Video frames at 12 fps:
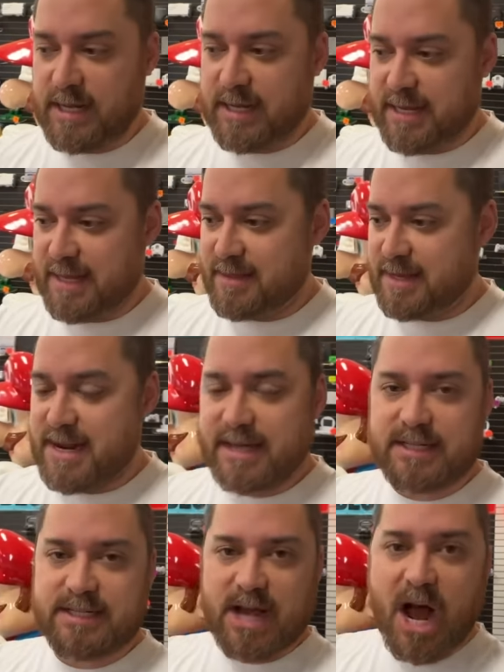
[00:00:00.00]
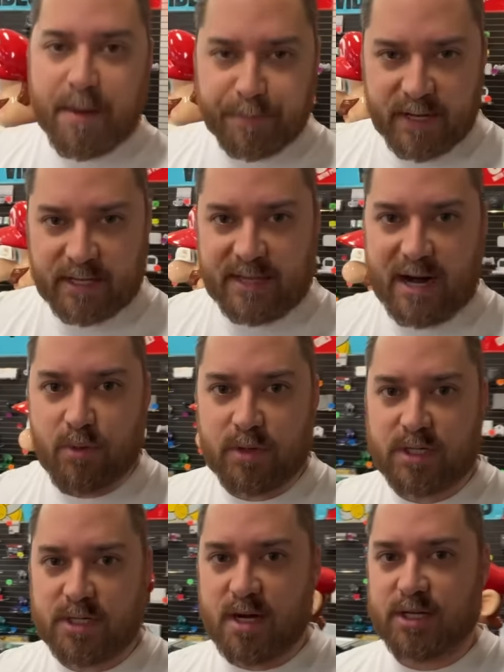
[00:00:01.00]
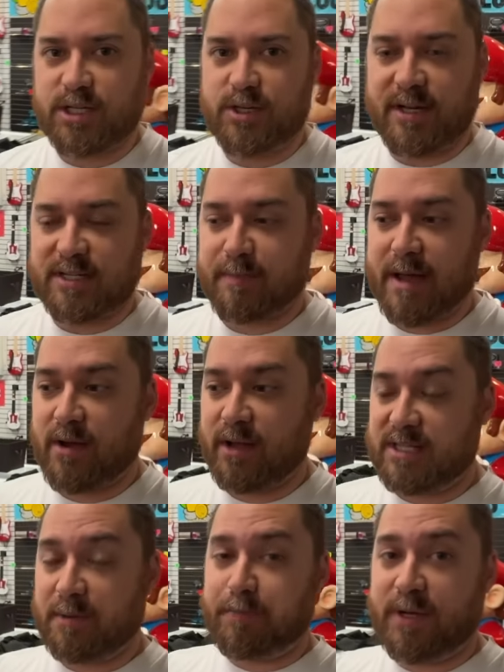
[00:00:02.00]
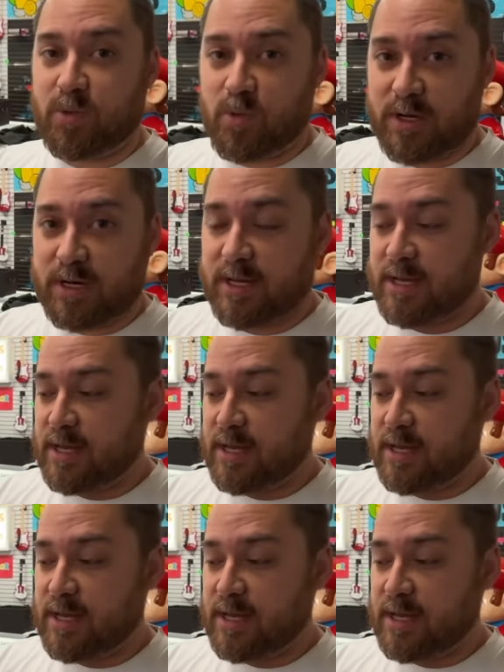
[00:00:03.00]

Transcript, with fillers: in the next topic that I want to talk to you guys about. It's a big one.